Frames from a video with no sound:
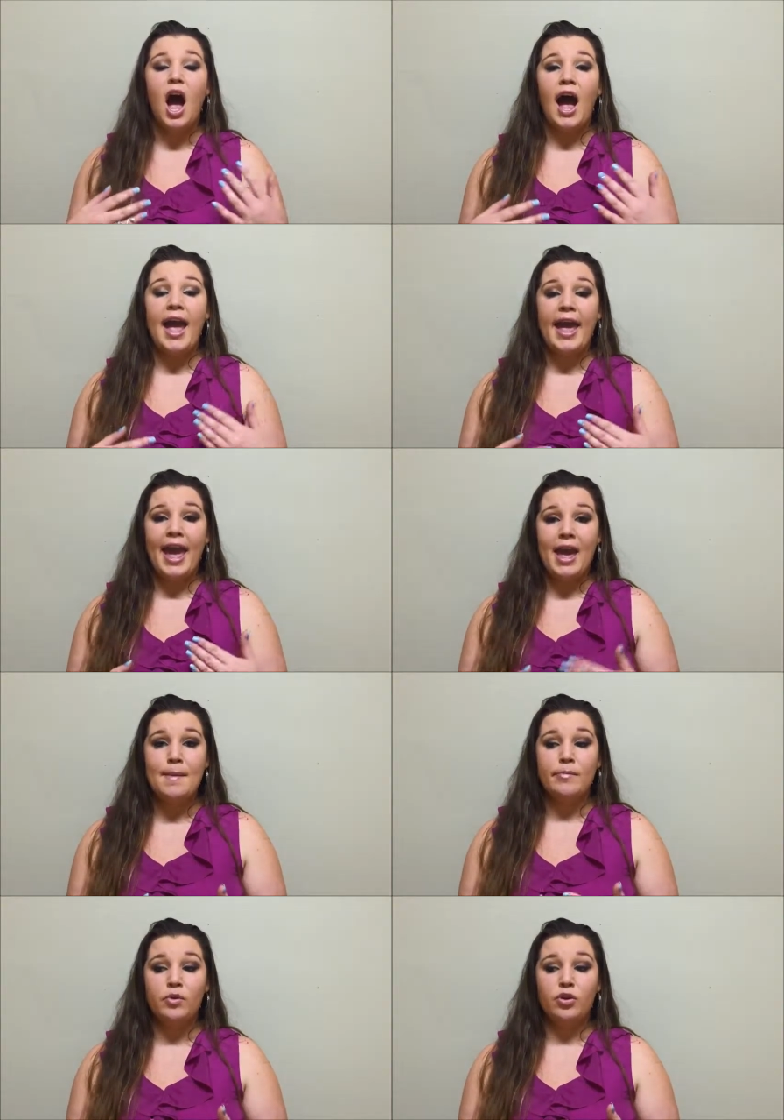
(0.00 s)
I
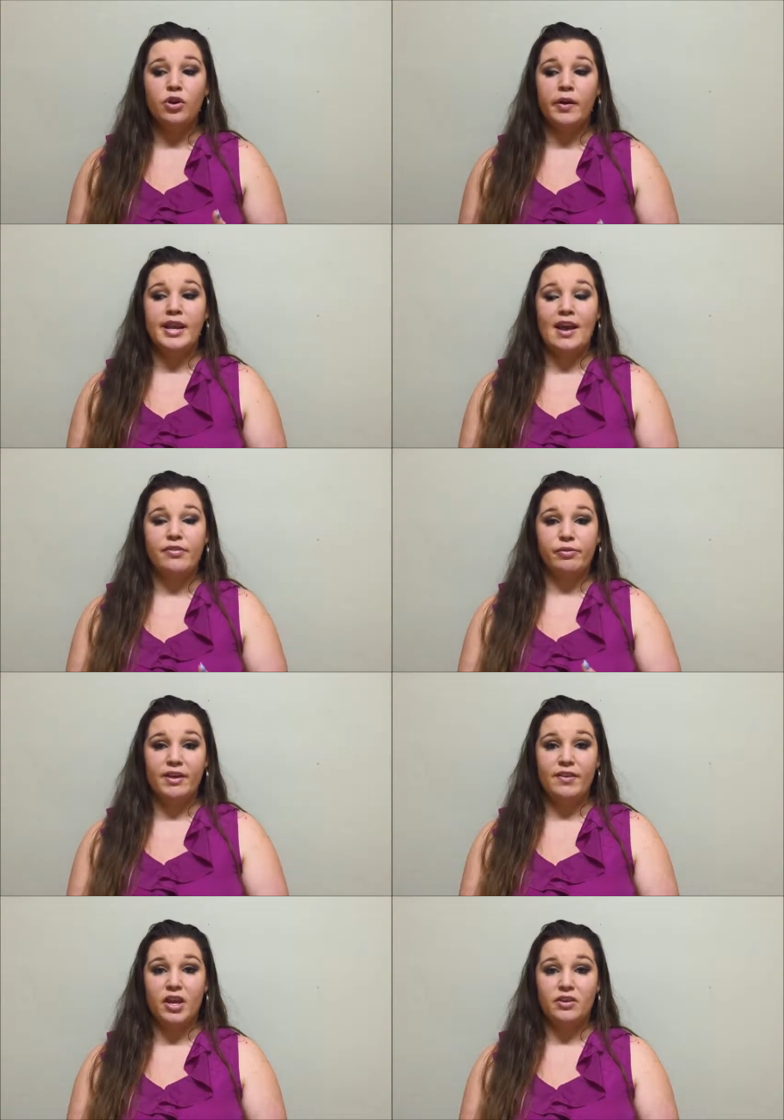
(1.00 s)
am going to have
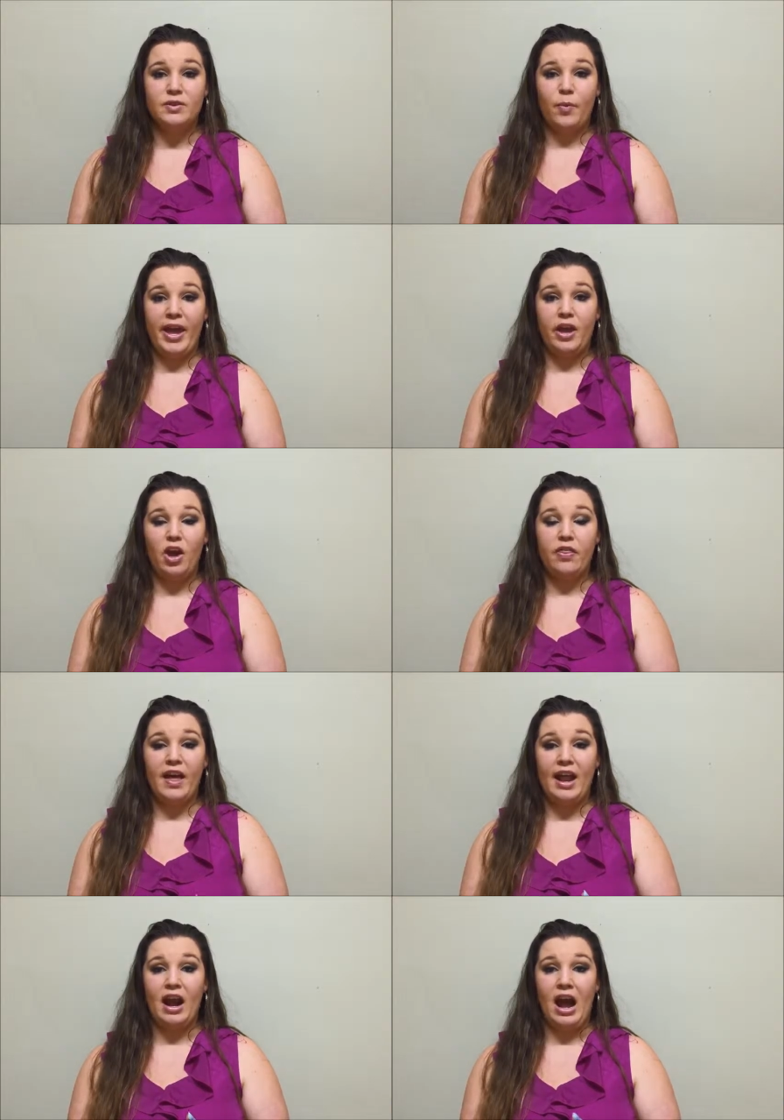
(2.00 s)
three videos a week
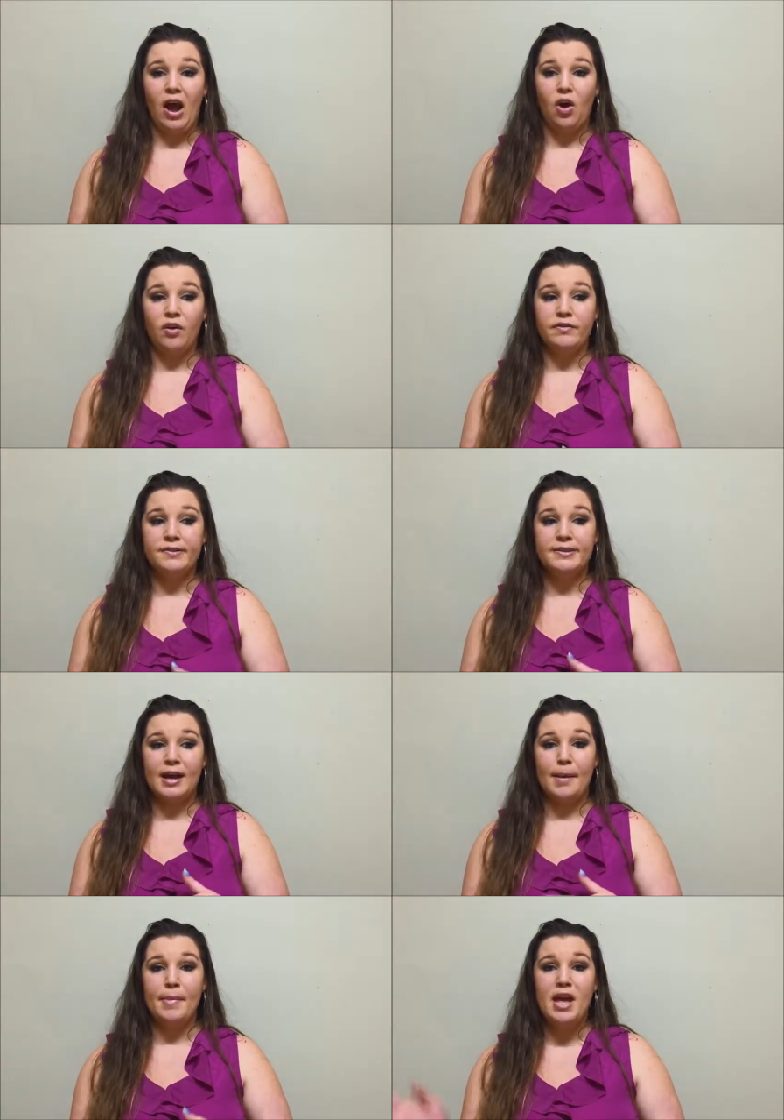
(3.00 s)
that are of
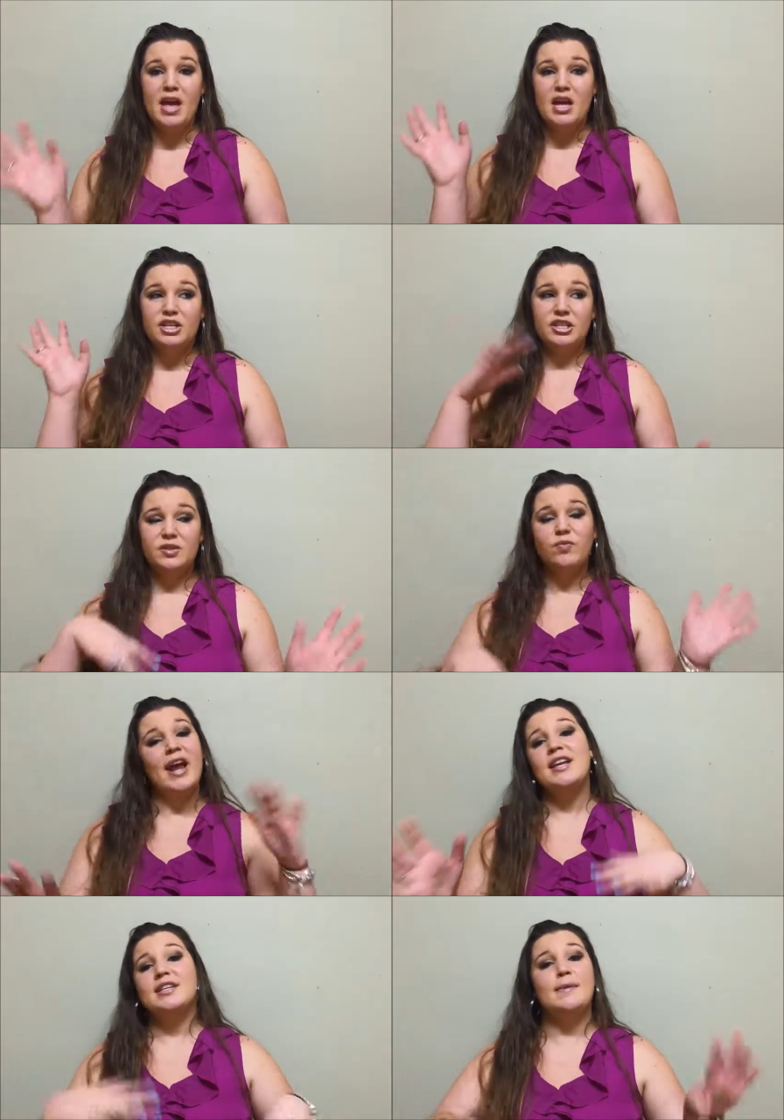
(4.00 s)
some just
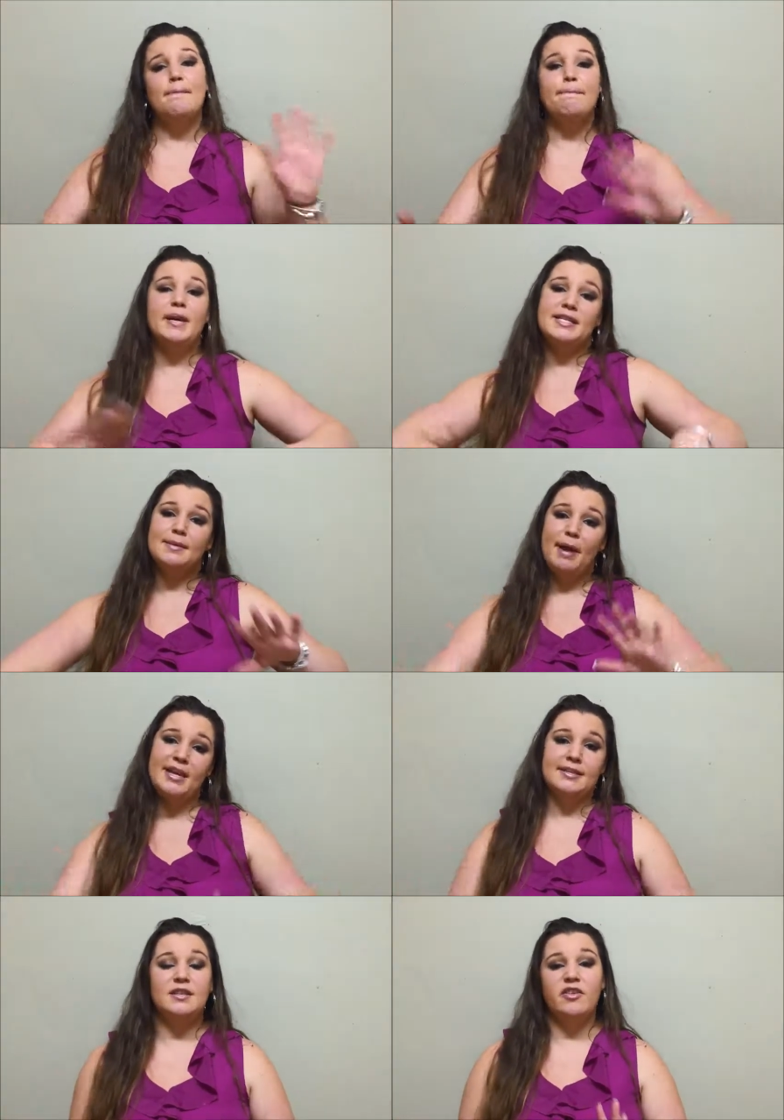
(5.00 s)
random bits and
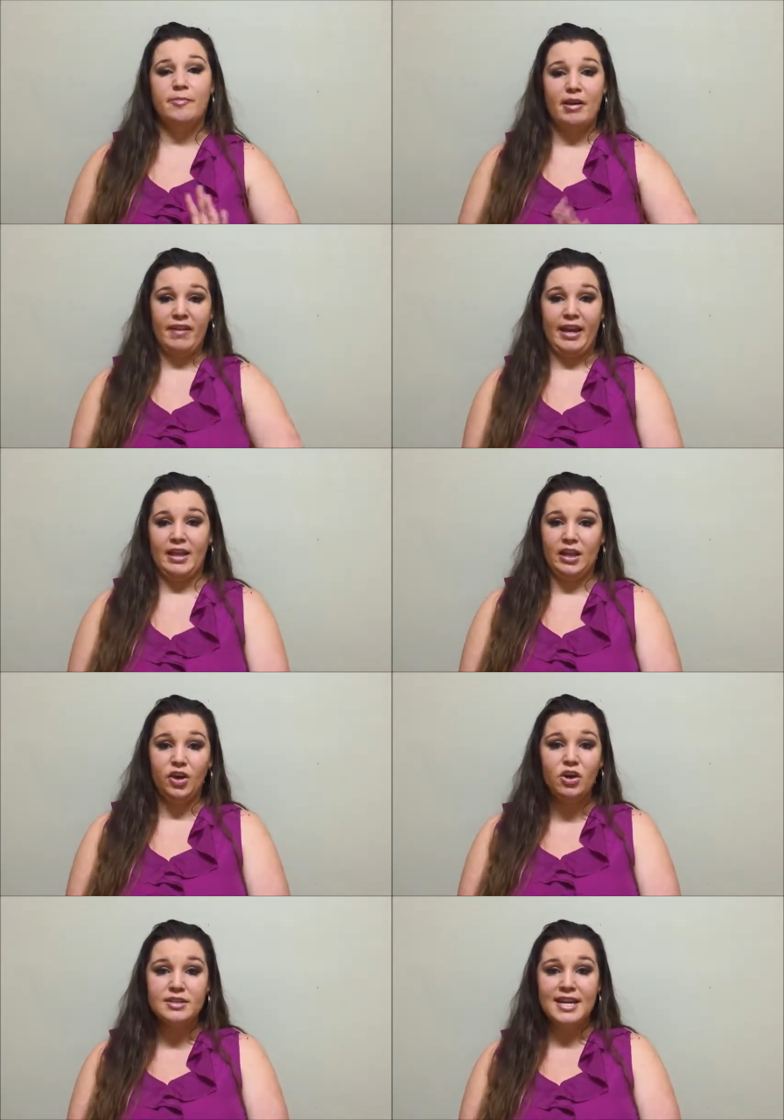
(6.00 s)
pieces of my regular
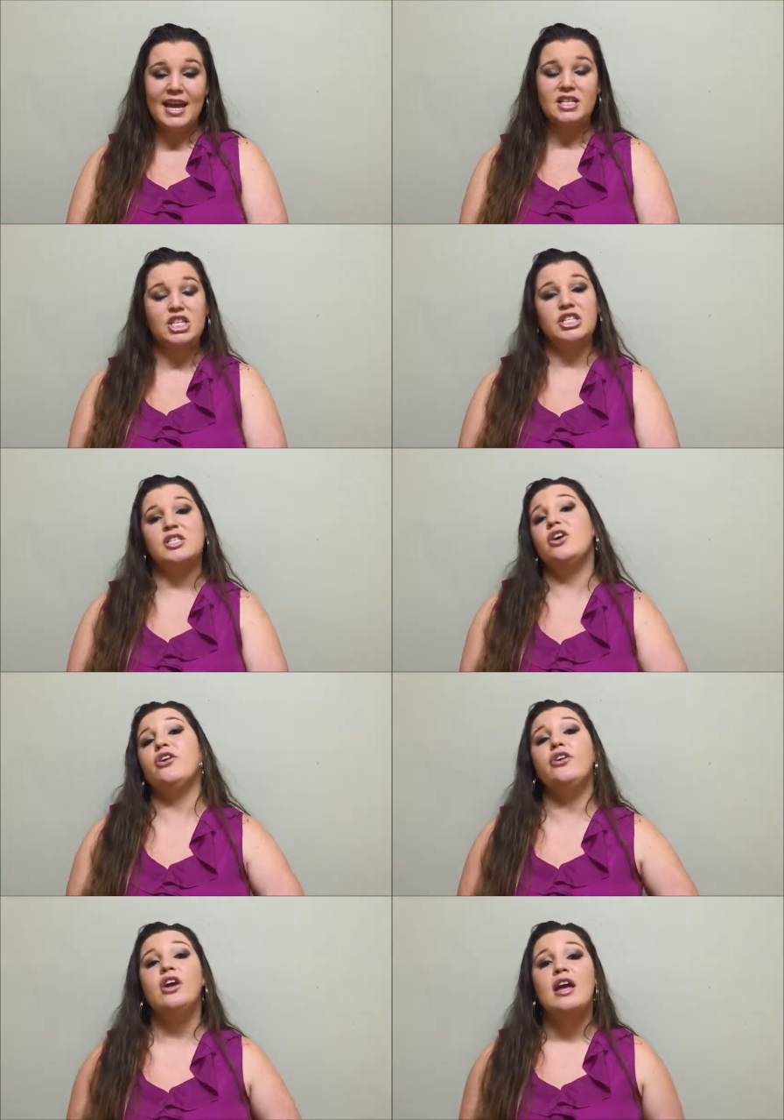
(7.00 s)
content just
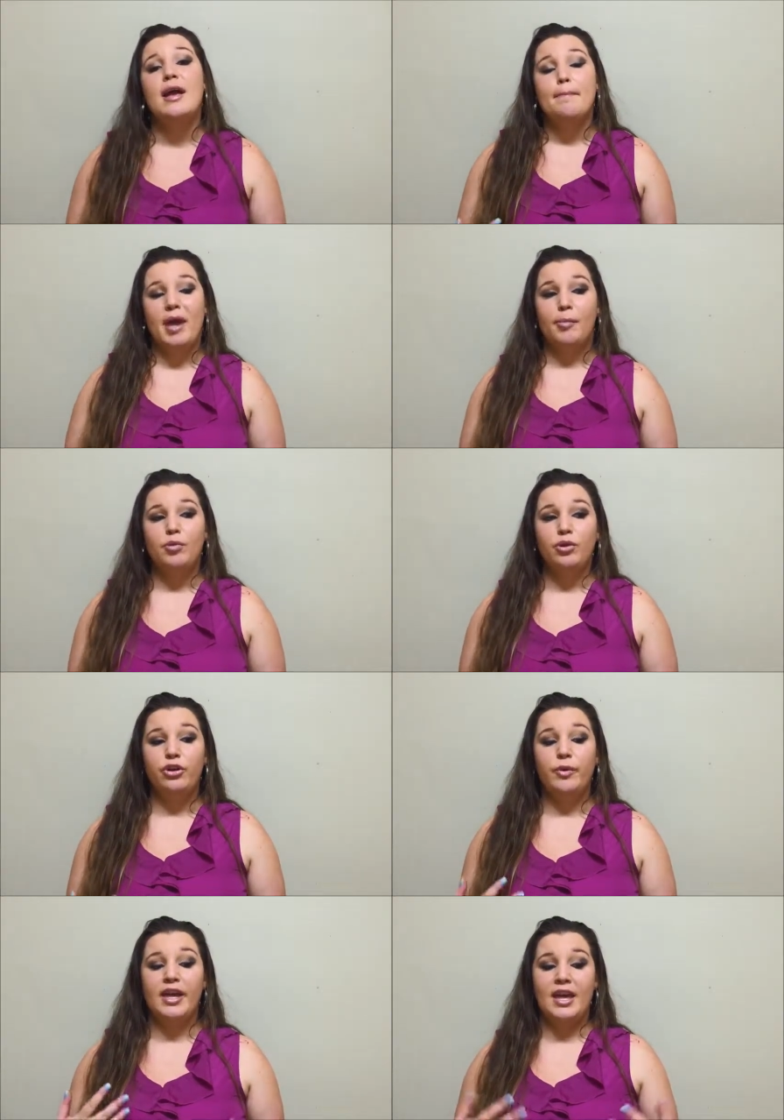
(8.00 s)
so people
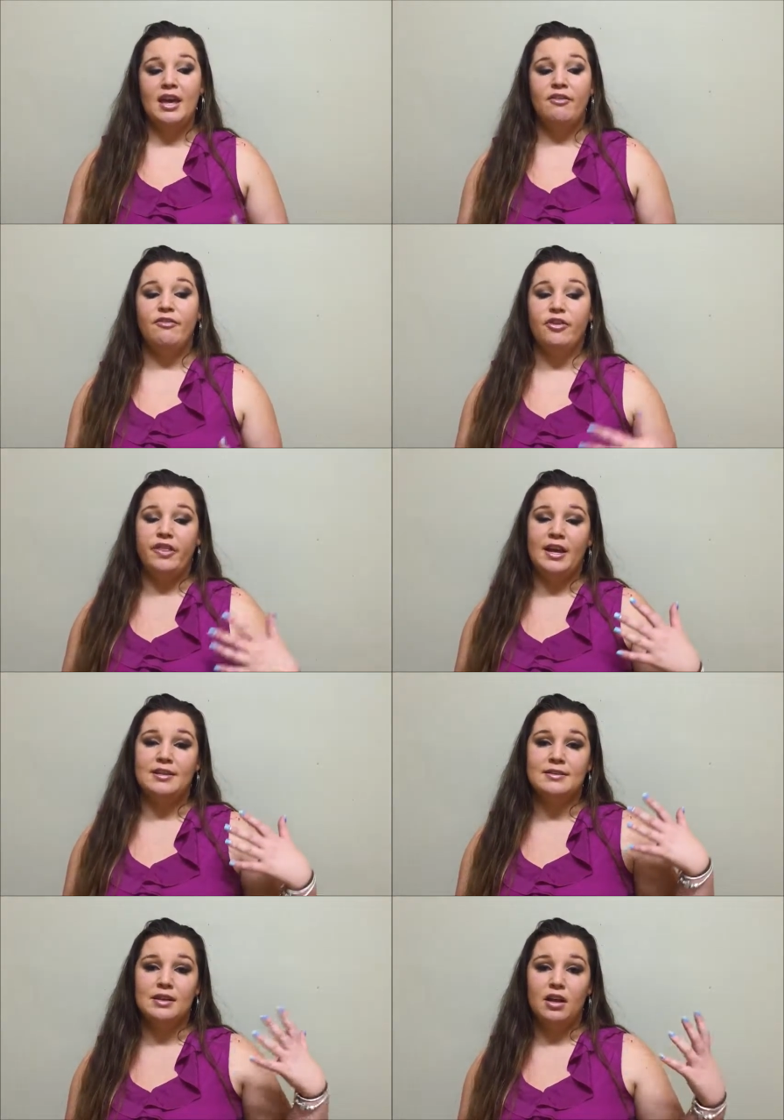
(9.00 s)
who are here for
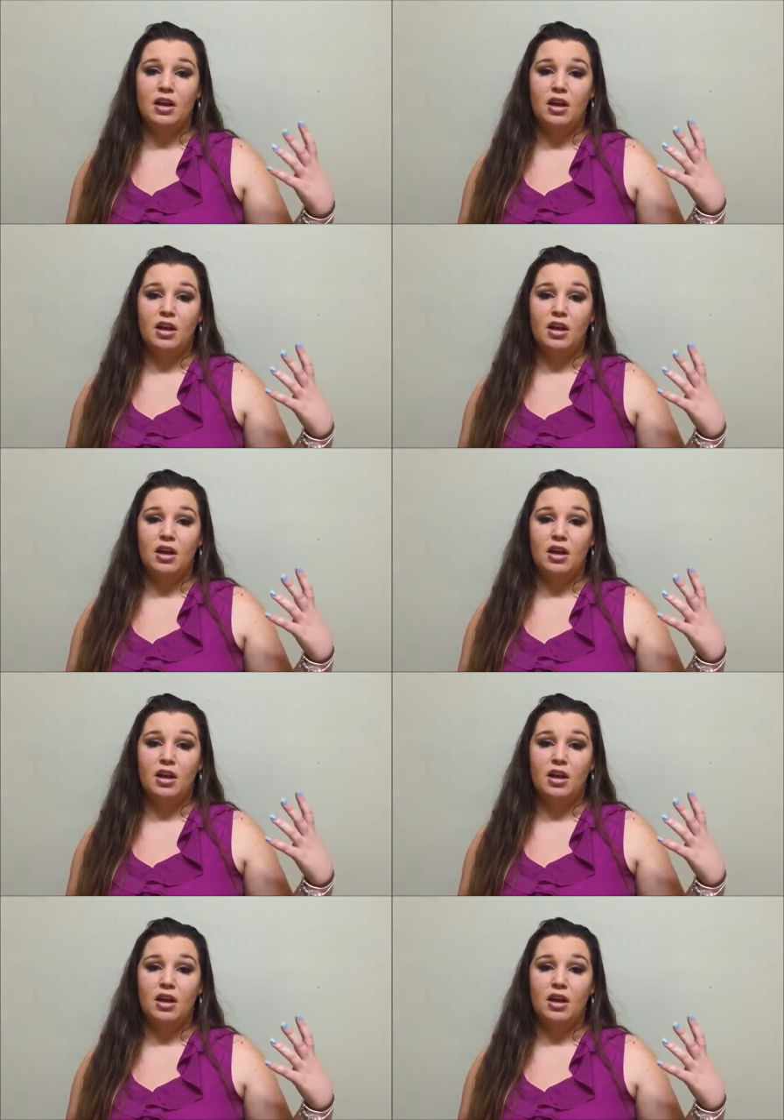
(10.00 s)
things